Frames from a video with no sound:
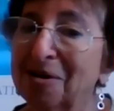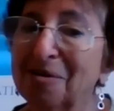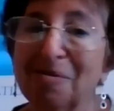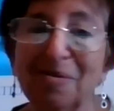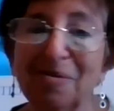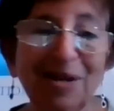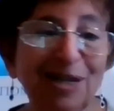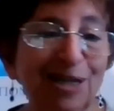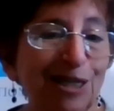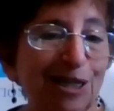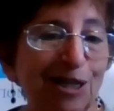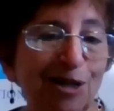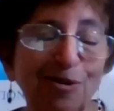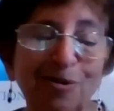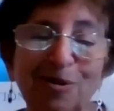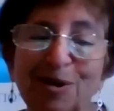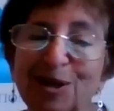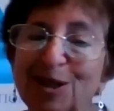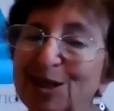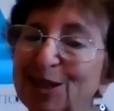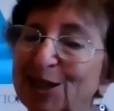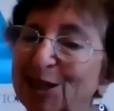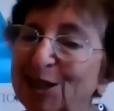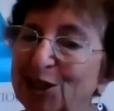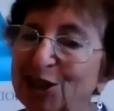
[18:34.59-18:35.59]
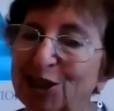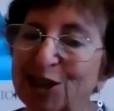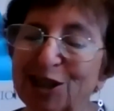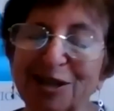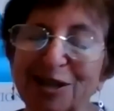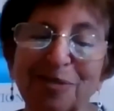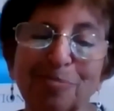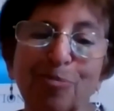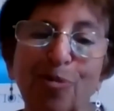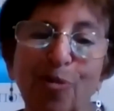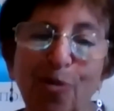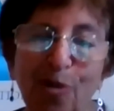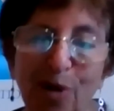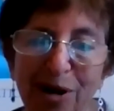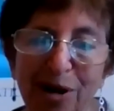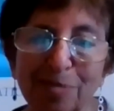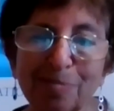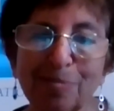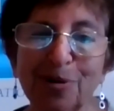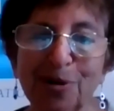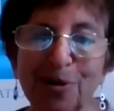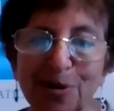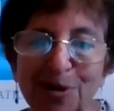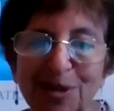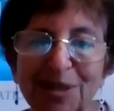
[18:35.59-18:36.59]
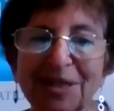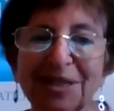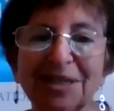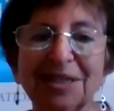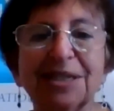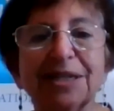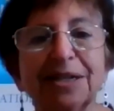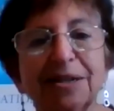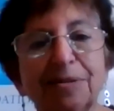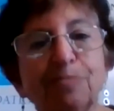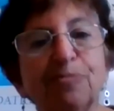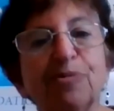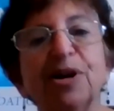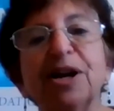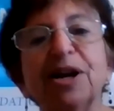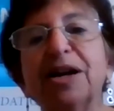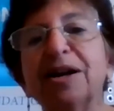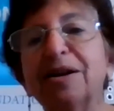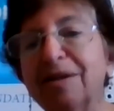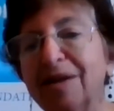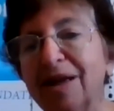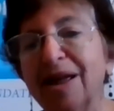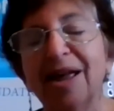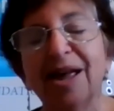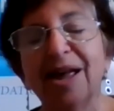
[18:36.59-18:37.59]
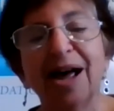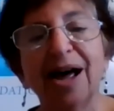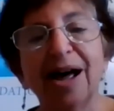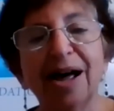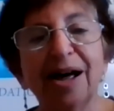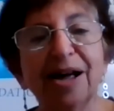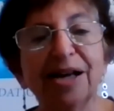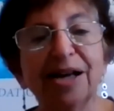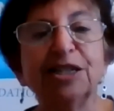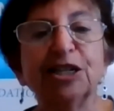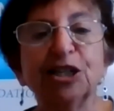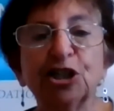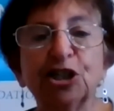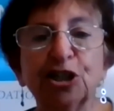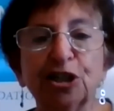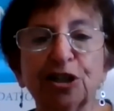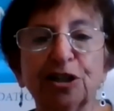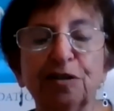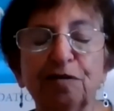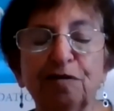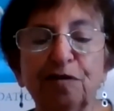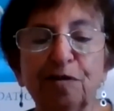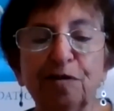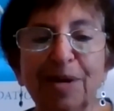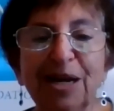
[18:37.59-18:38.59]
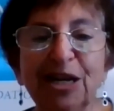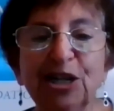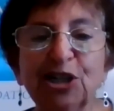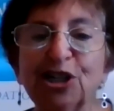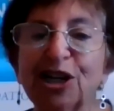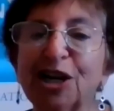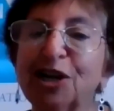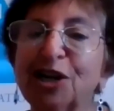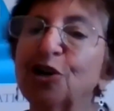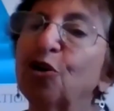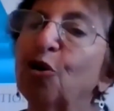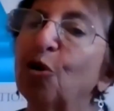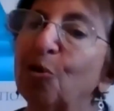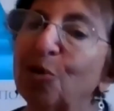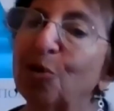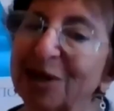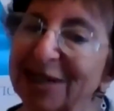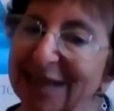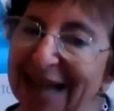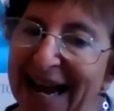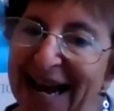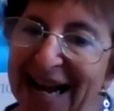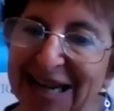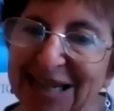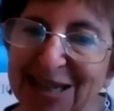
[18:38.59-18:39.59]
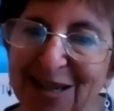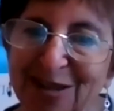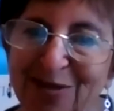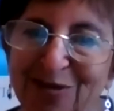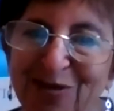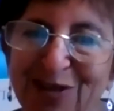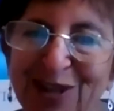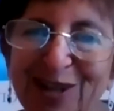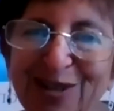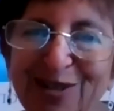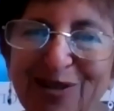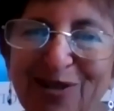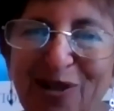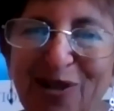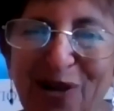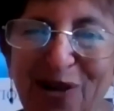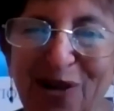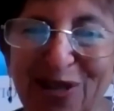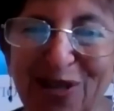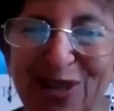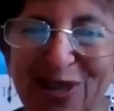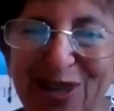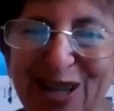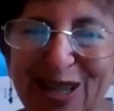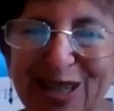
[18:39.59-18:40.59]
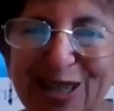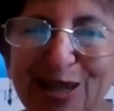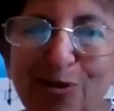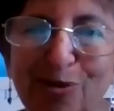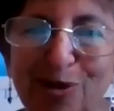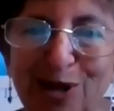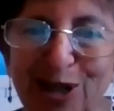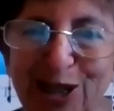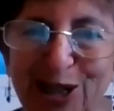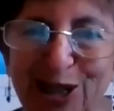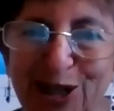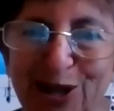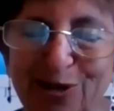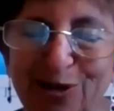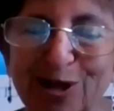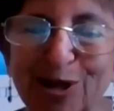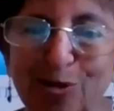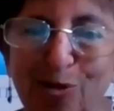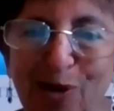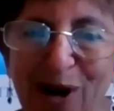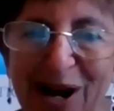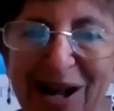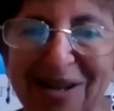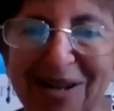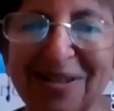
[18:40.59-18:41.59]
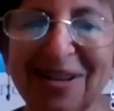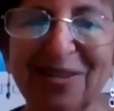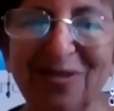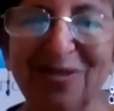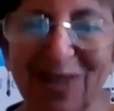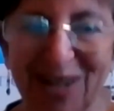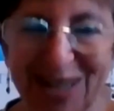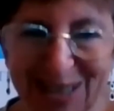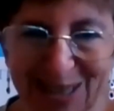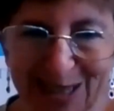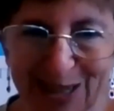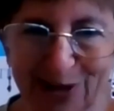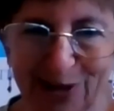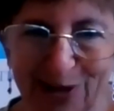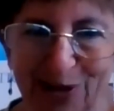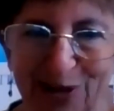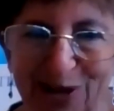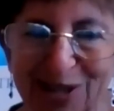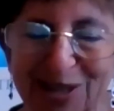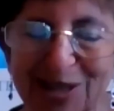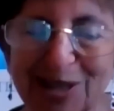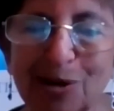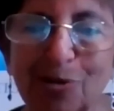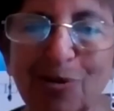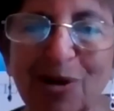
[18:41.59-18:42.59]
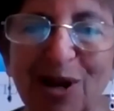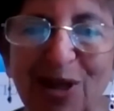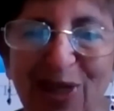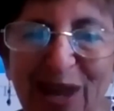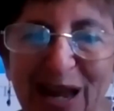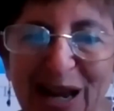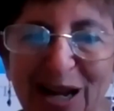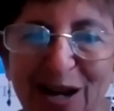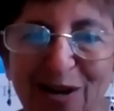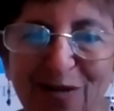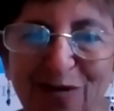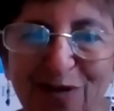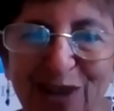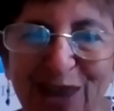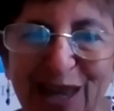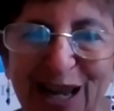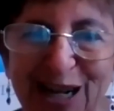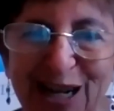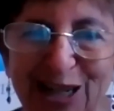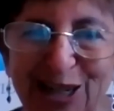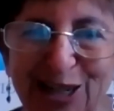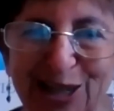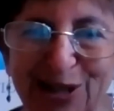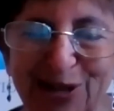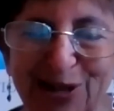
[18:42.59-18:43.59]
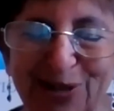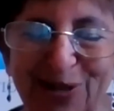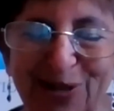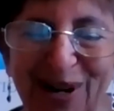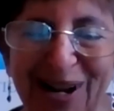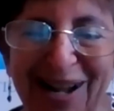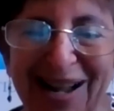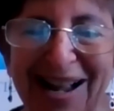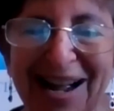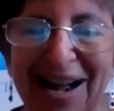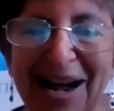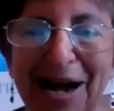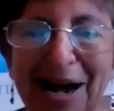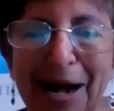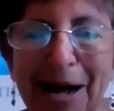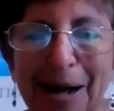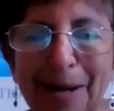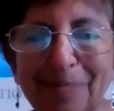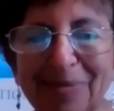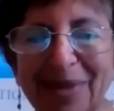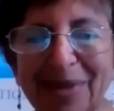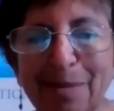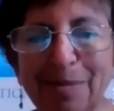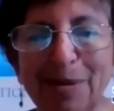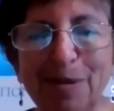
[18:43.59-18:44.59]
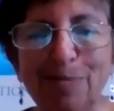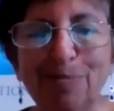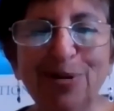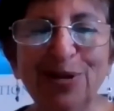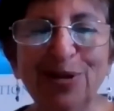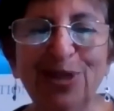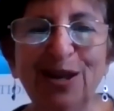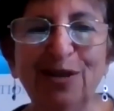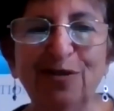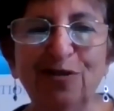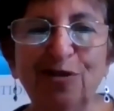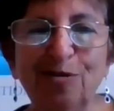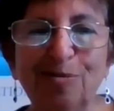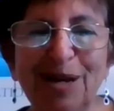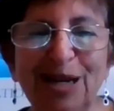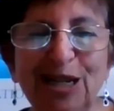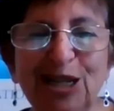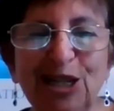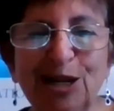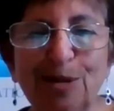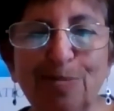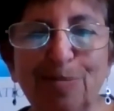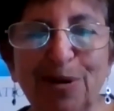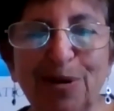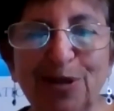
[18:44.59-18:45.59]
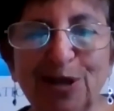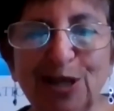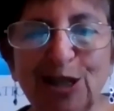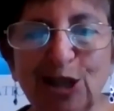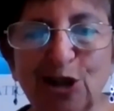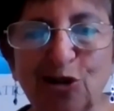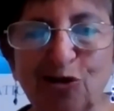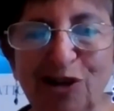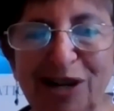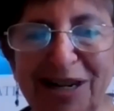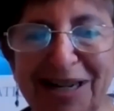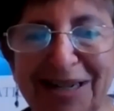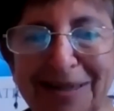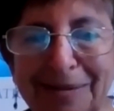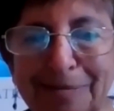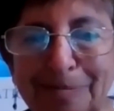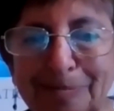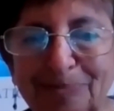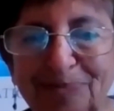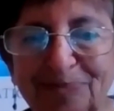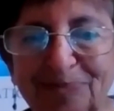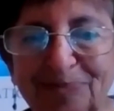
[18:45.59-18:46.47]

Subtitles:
We see you as such an important person to bring additional information, and you're always active in all the things that we do as well, events and all. So we thank you for that too. Let me put the information up on the screen.